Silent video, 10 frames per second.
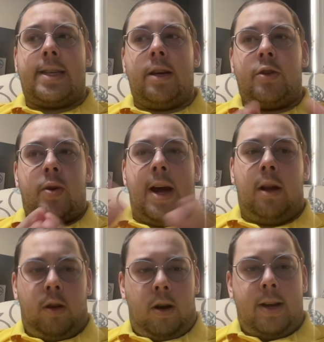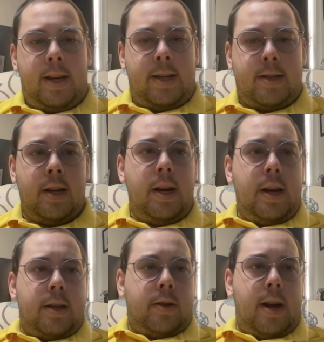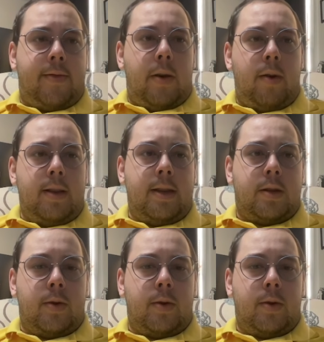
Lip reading: tells you how long it is. So now if I run this, we